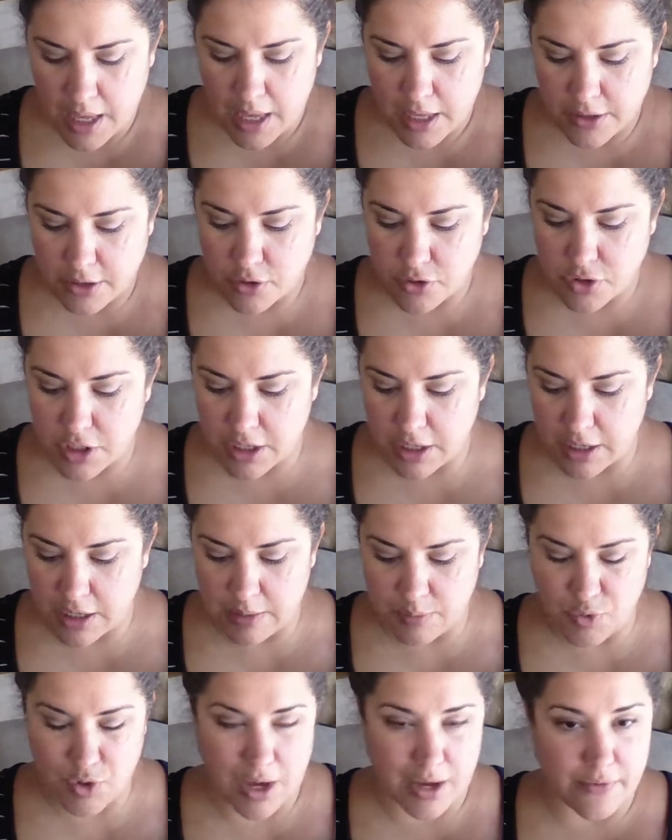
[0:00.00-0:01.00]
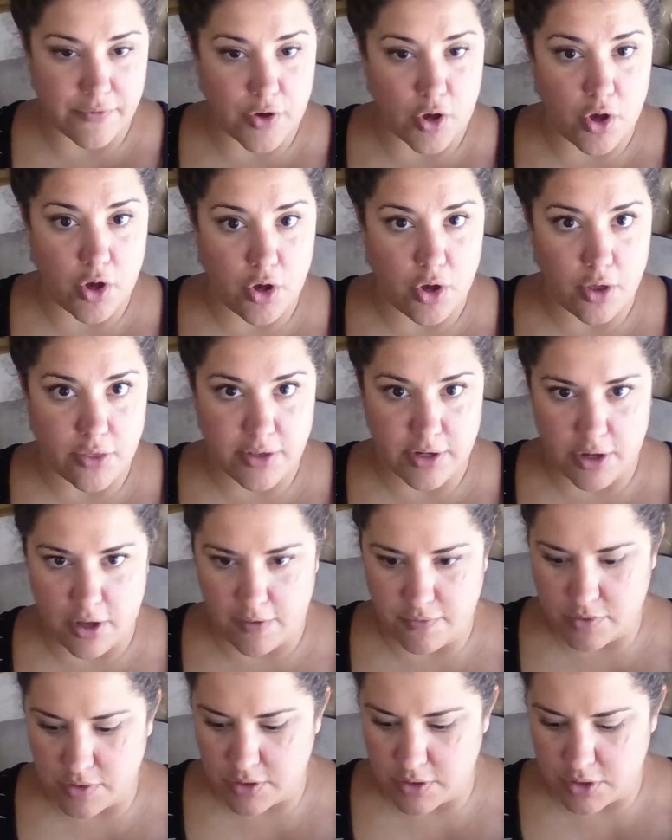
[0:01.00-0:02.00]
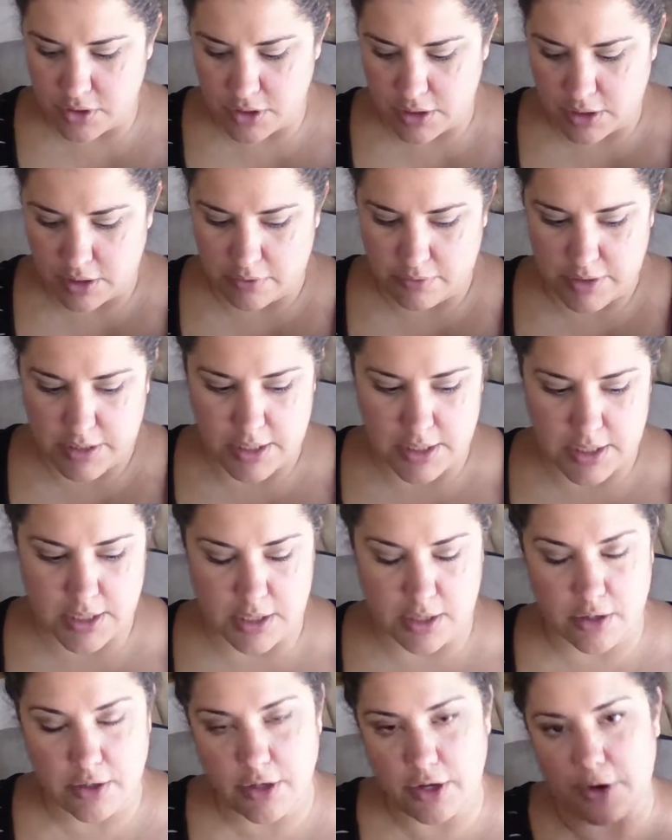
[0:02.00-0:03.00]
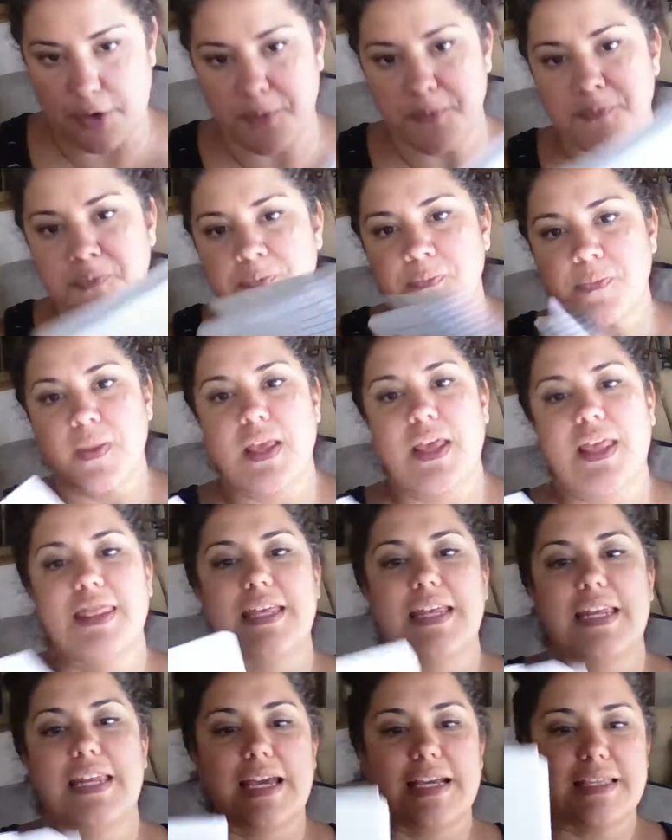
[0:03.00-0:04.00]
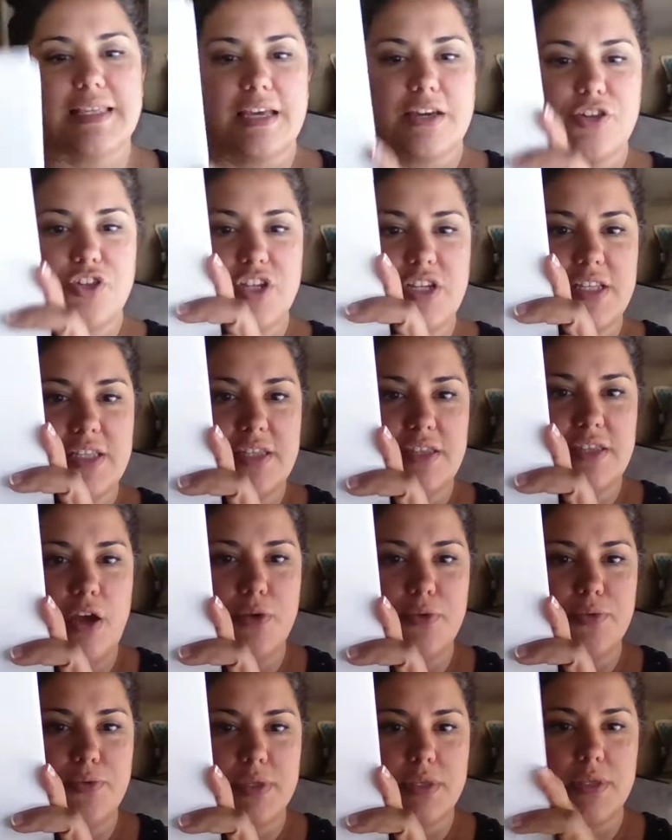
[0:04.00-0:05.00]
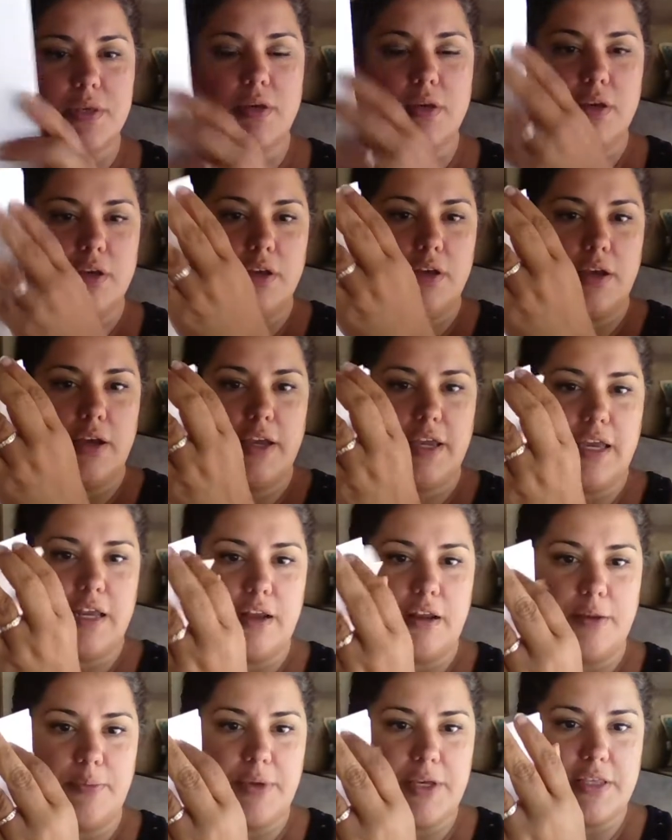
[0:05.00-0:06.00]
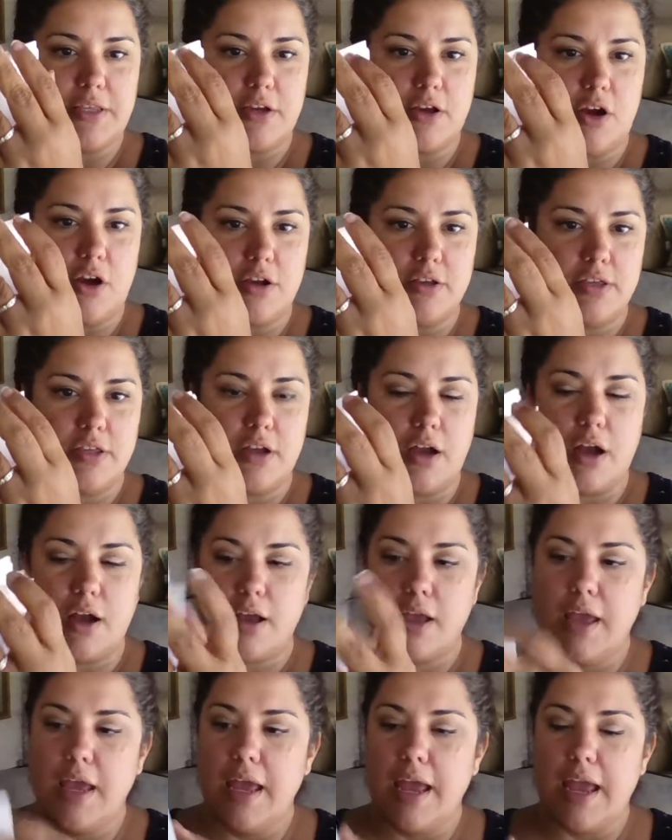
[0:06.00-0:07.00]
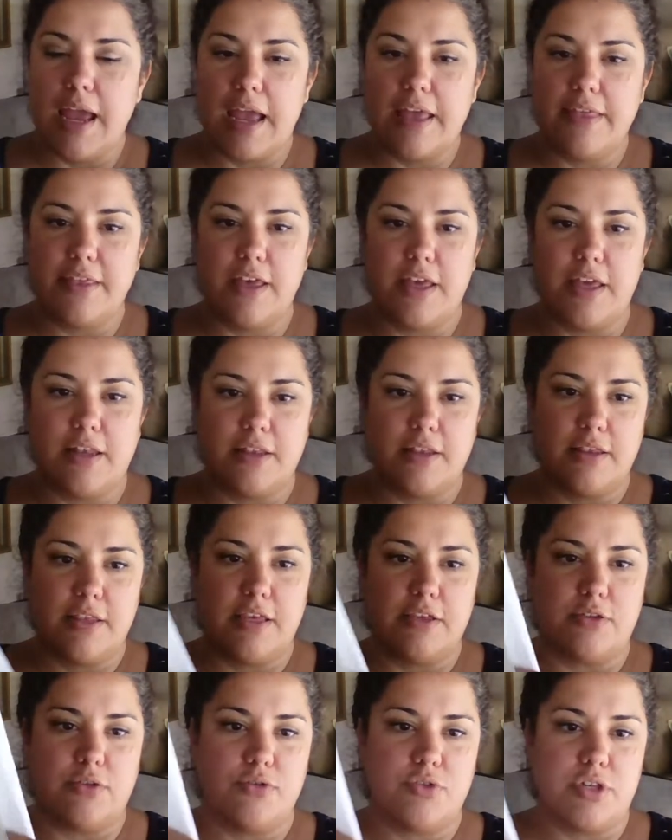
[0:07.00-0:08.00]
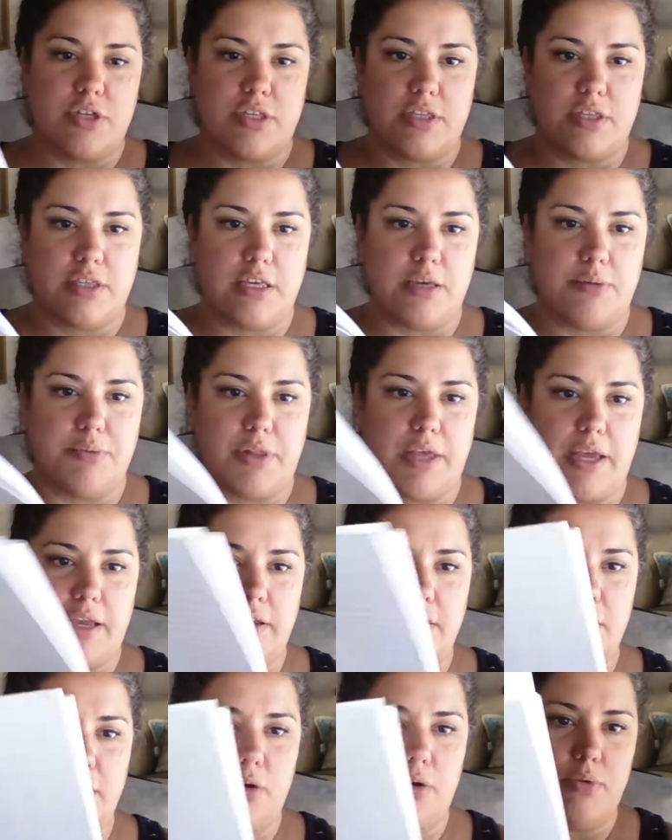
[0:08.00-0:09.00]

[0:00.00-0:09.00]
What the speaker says: So she can keep track of all the novels that she's going to read this next year. The next section is notes, again on a piece of cardstock, and then these are just the blank note